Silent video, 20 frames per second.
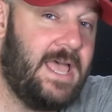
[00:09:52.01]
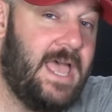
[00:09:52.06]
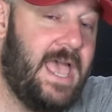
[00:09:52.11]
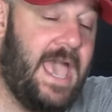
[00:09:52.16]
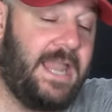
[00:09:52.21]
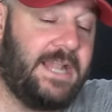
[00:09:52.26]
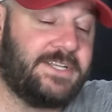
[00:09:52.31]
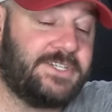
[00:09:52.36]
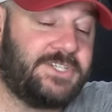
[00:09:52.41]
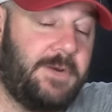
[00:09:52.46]

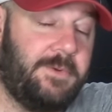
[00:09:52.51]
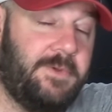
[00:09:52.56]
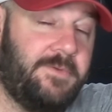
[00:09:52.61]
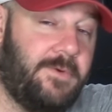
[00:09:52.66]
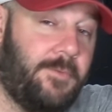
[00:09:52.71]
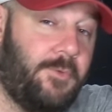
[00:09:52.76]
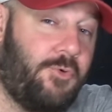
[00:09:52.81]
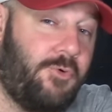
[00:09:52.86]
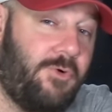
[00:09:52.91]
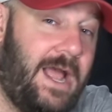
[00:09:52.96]
and it's coming
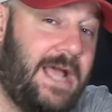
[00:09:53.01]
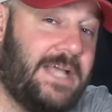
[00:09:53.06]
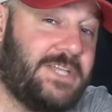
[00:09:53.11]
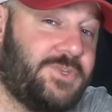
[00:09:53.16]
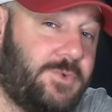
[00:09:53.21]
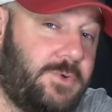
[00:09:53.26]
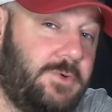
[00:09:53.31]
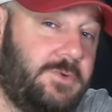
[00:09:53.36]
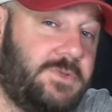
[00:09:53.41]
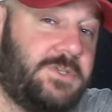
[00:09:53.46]
from
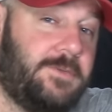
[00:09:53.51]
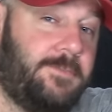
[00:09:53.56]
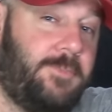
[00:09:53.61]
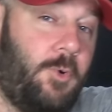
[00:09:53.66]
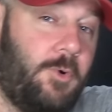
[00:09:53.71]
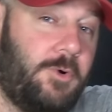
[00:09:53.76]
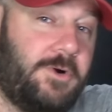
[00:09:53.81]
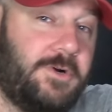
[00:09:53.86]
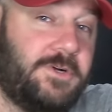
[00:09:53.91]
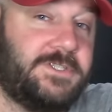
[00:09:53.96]
grassroots
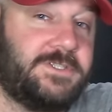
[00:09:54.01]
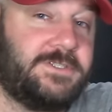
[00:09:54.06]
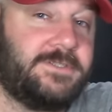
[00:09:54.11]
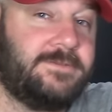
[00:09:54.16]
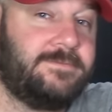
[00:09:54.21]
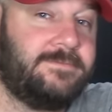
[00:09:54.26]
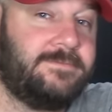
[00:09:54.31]
supporters,